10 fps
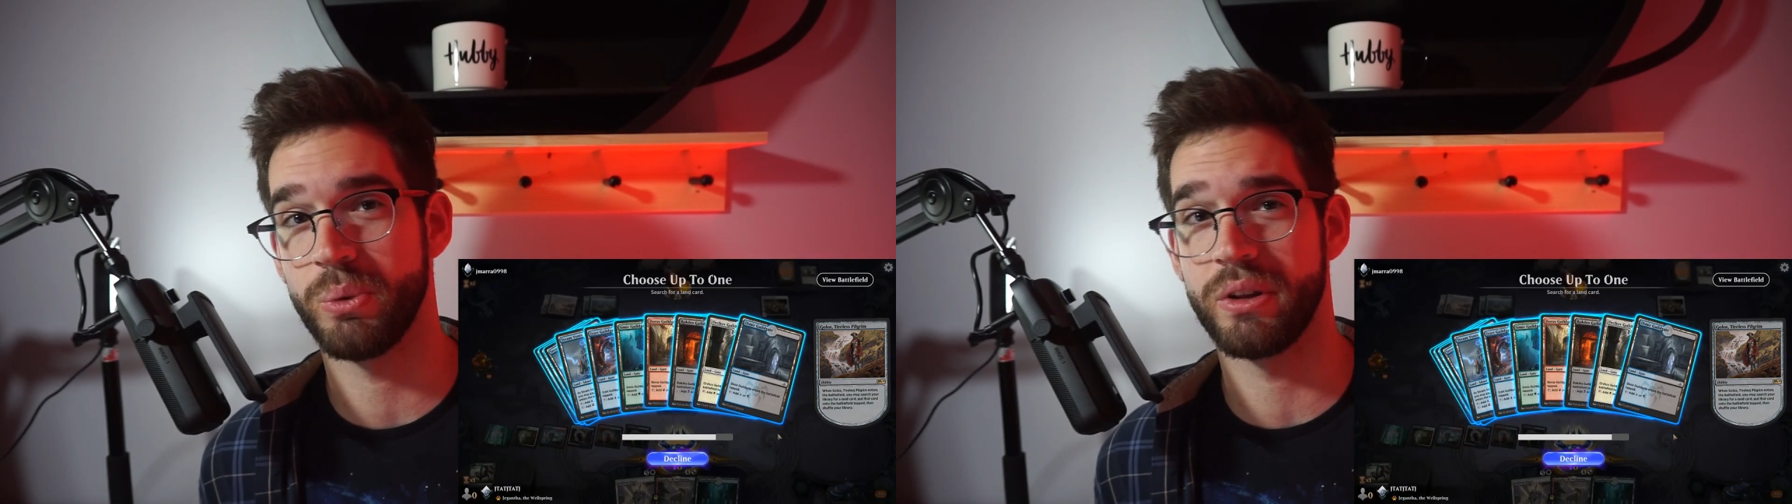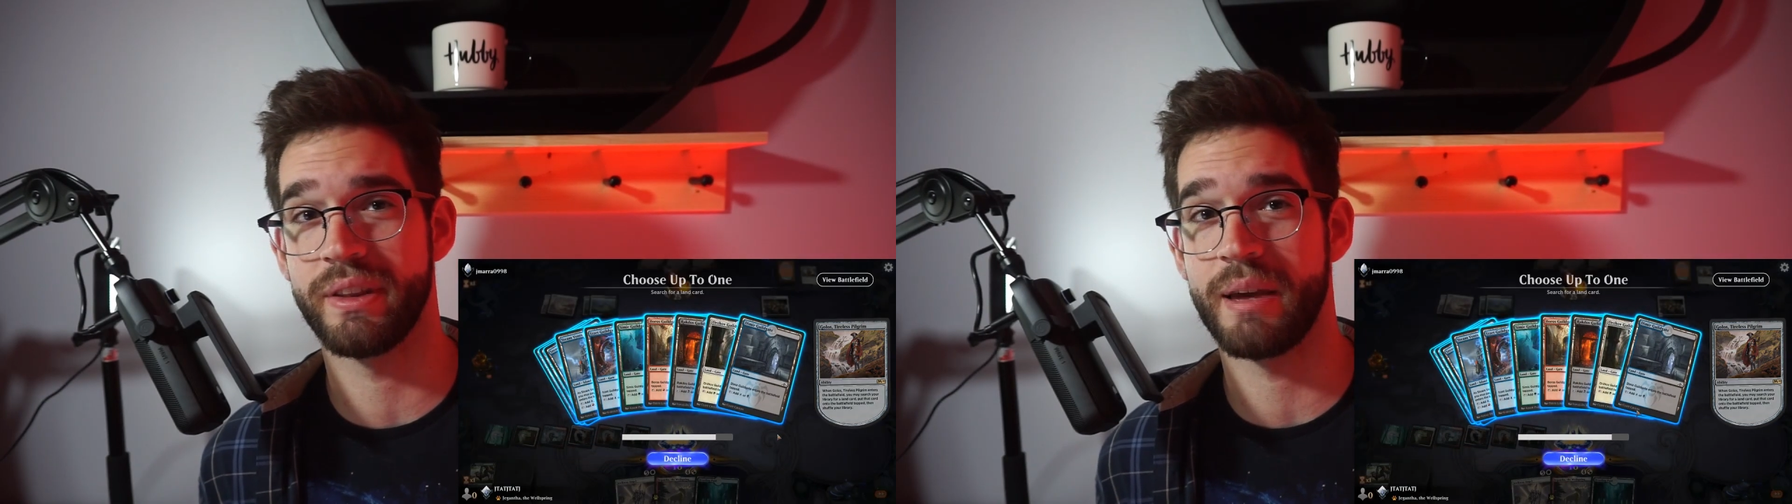
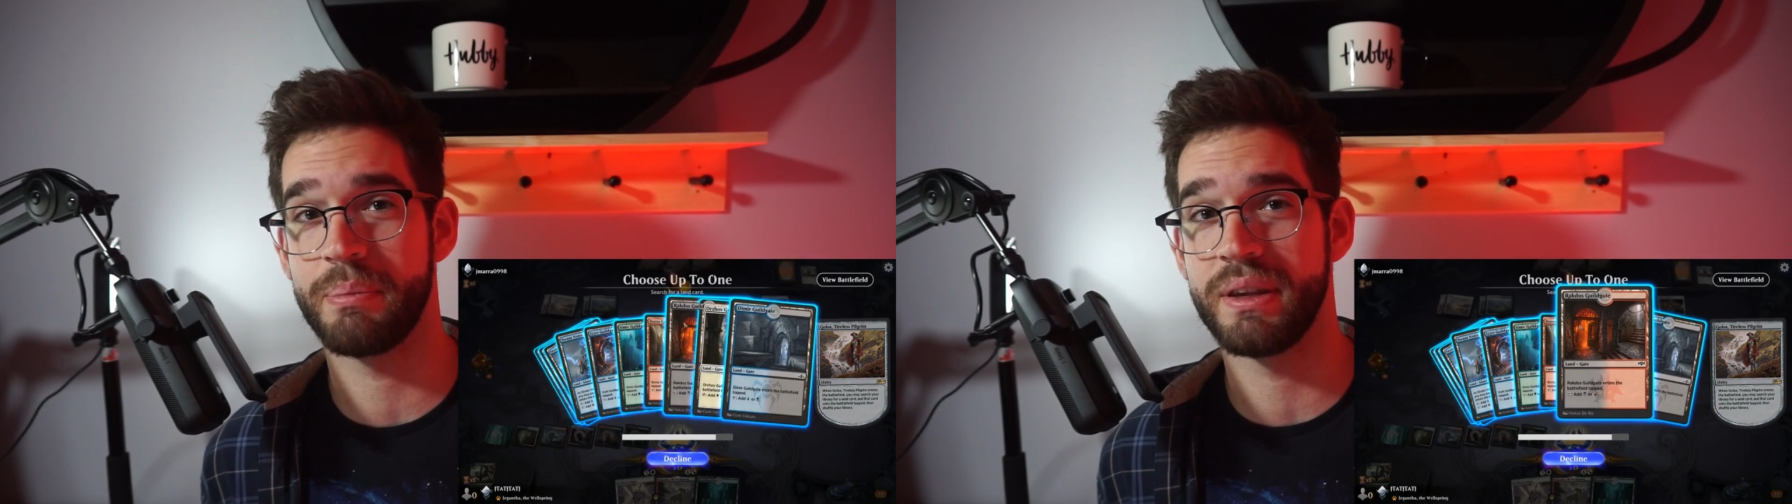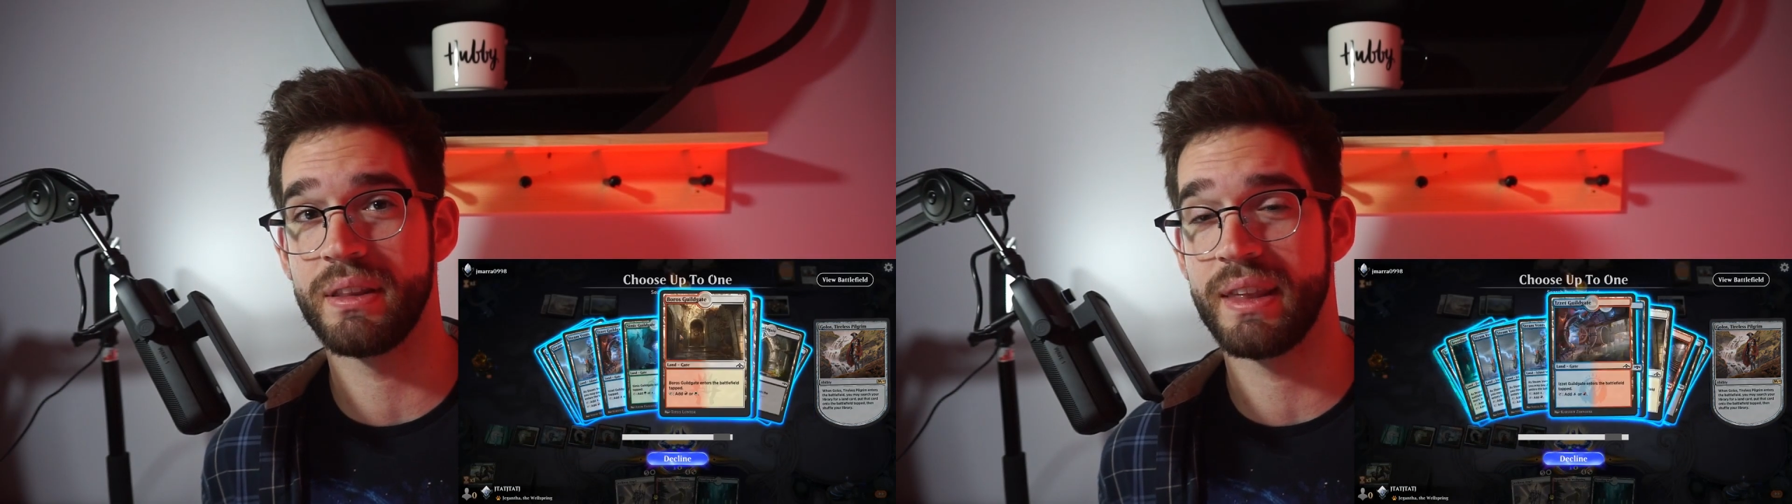whether
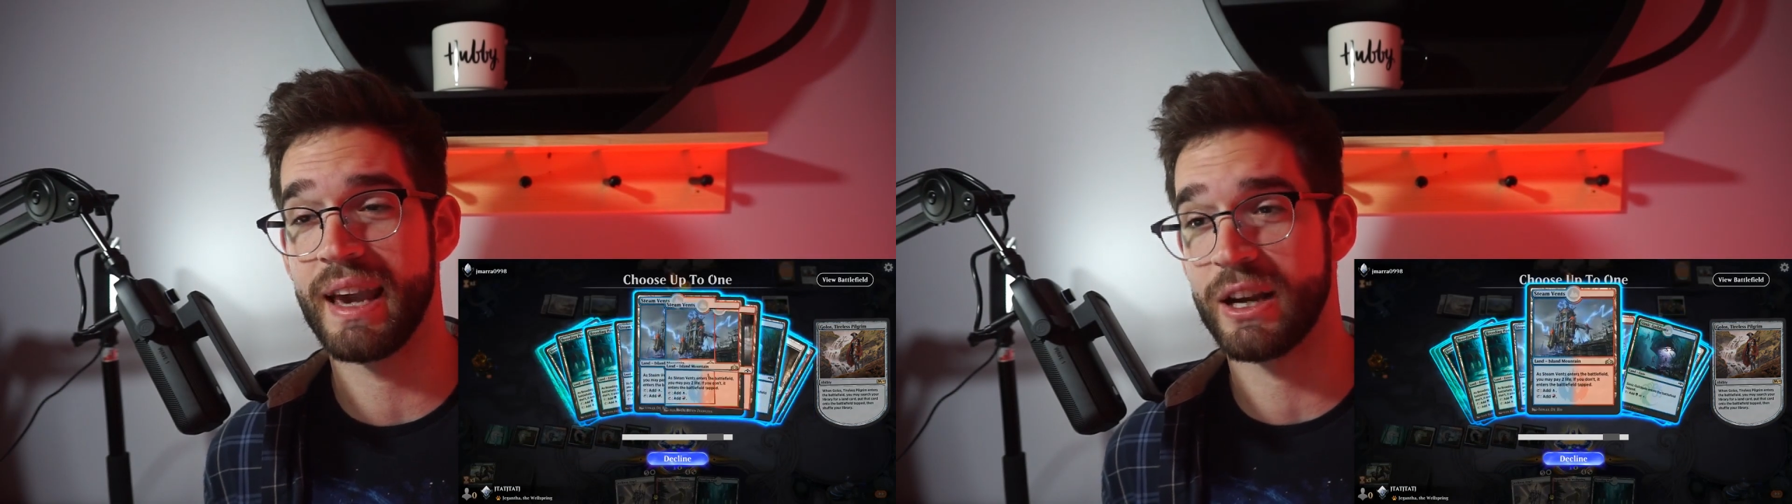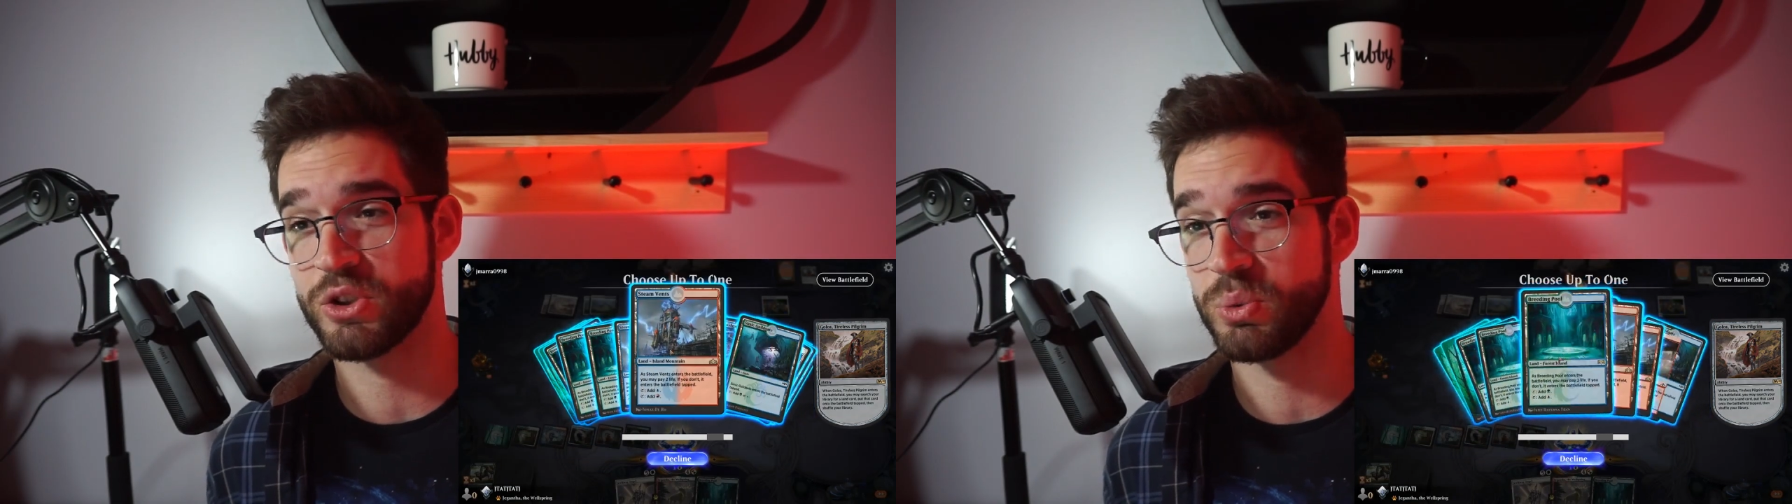that be the
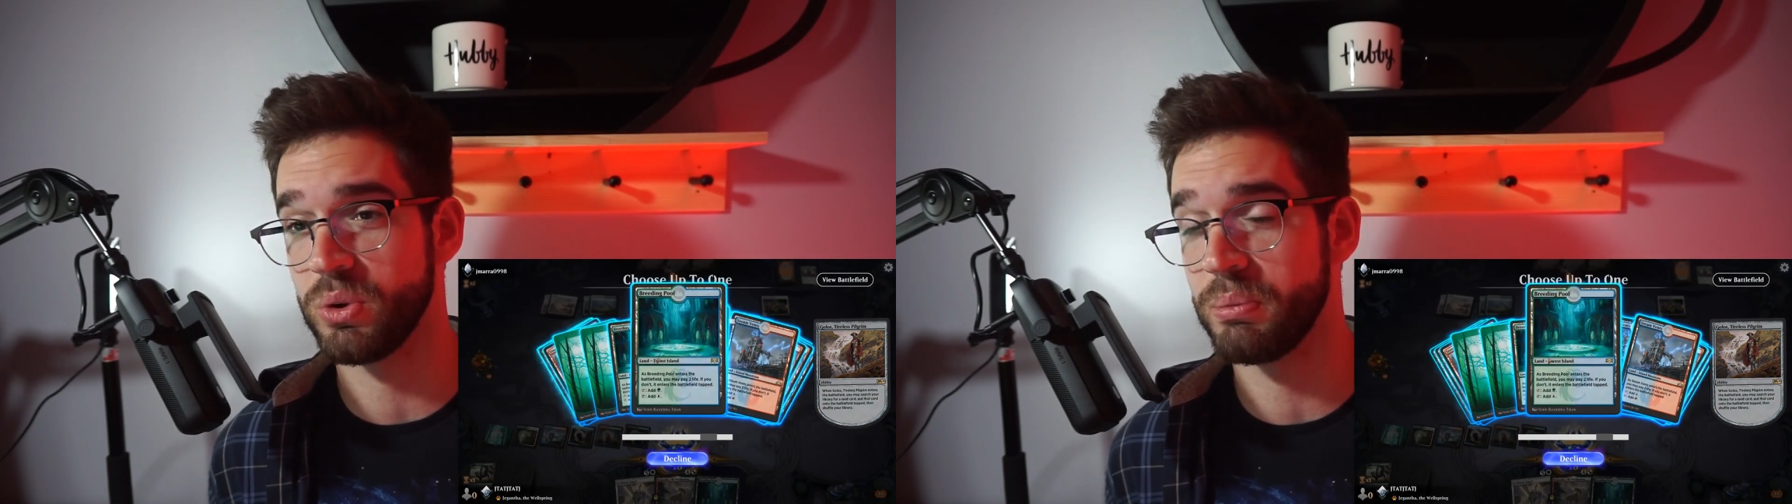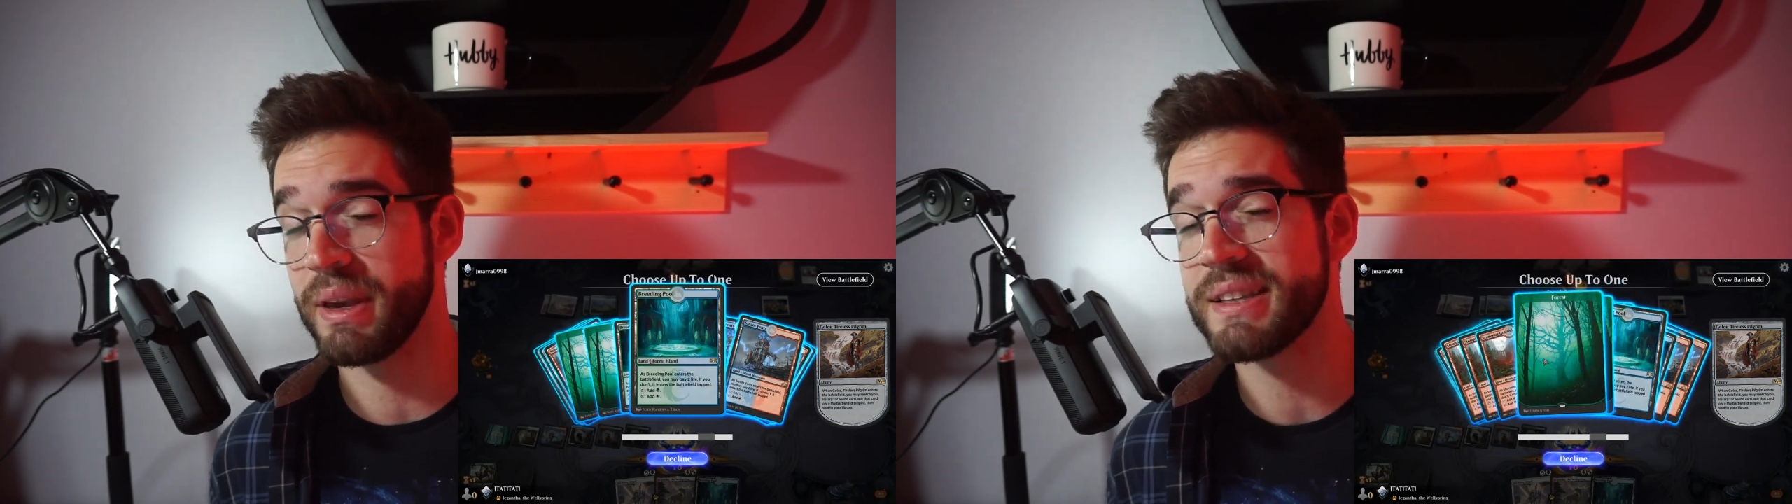
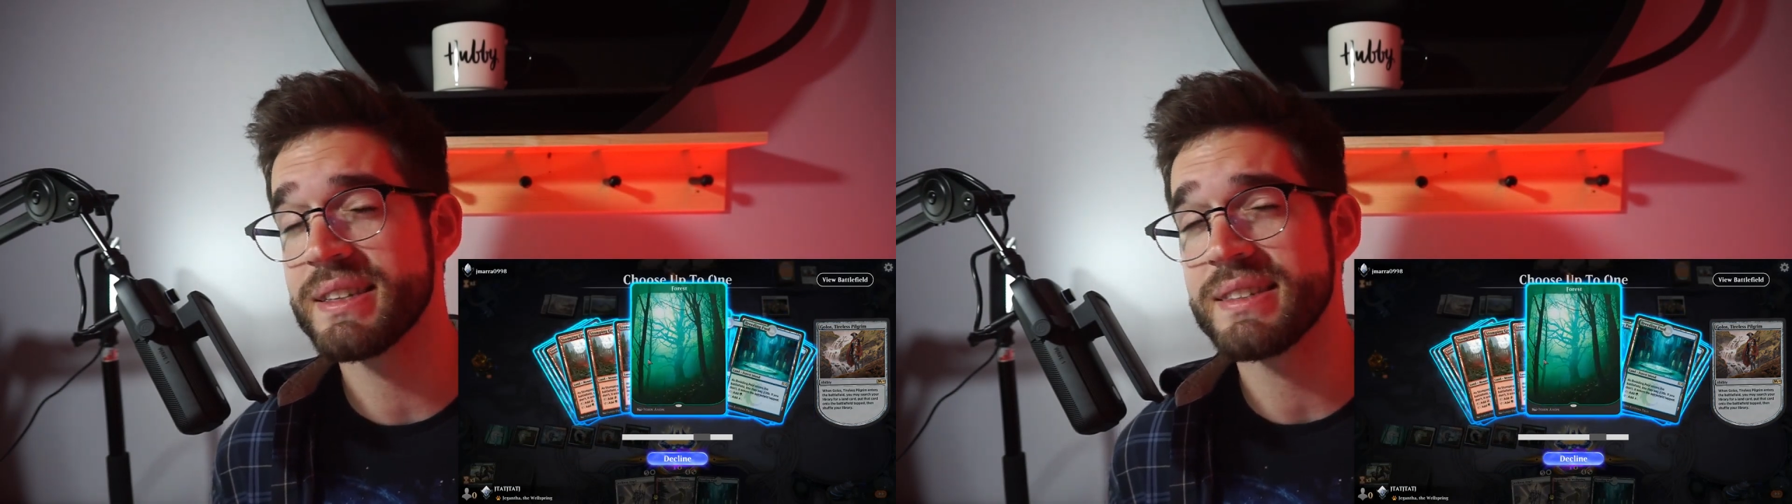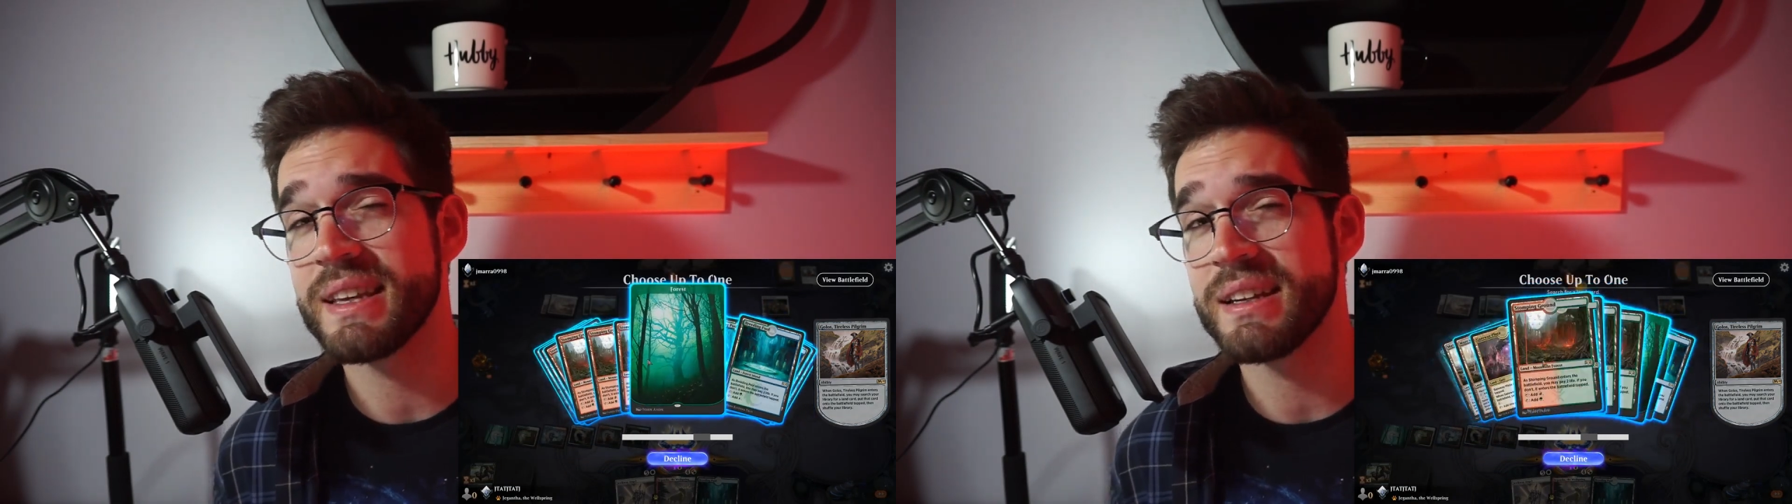actual
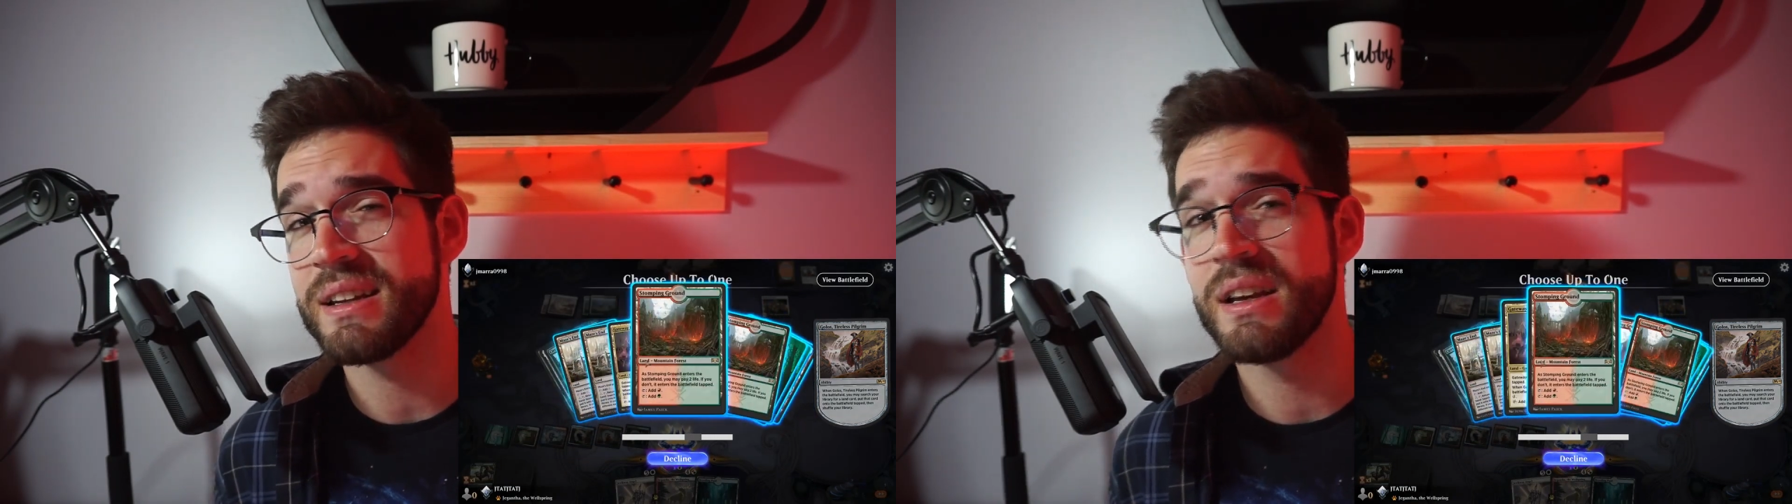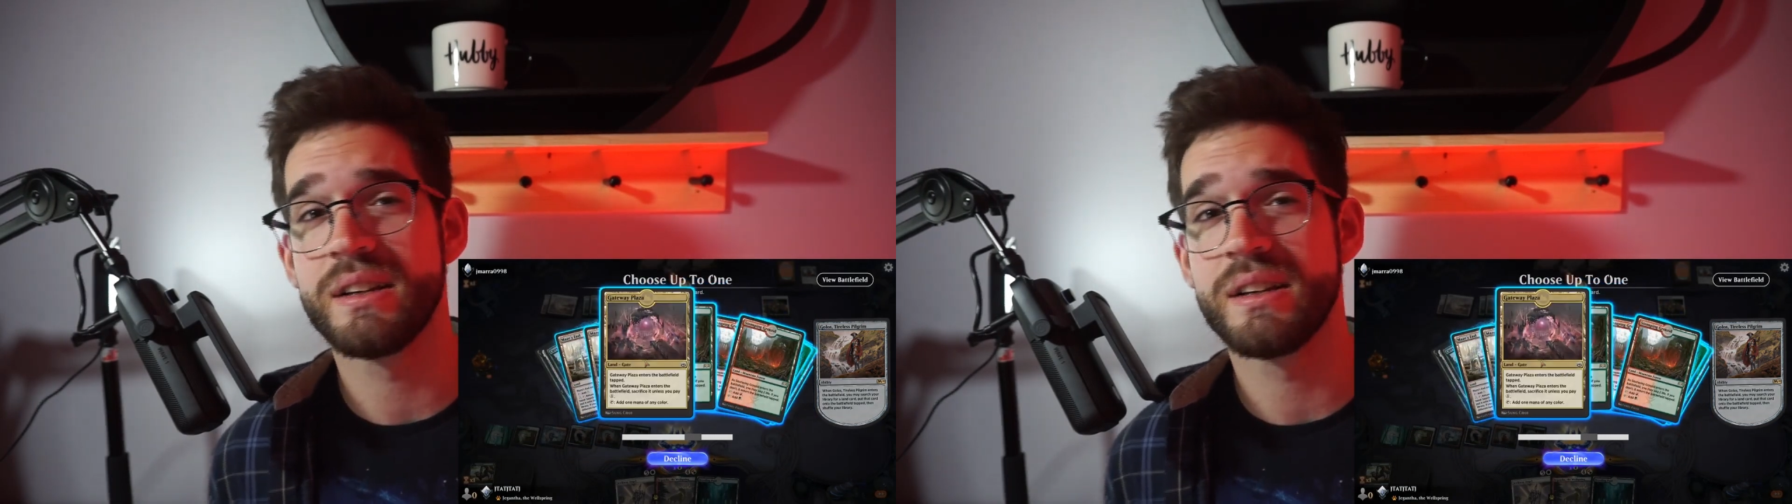Maze's End